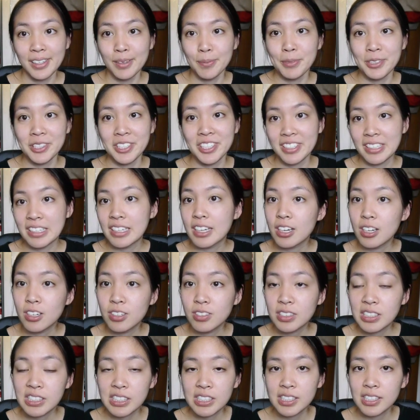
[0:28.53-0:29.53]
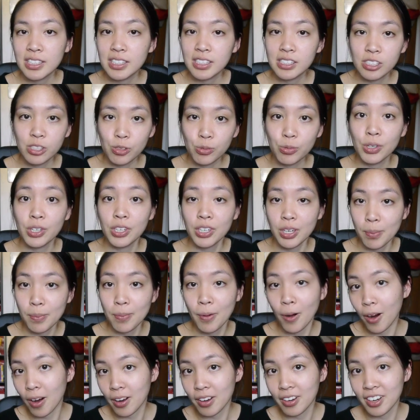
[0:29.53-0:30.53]
But you know, it's a work in
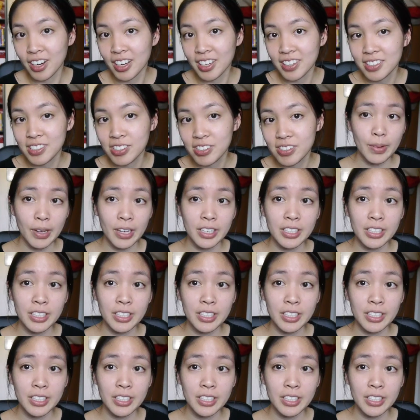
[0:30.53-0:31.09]
progress.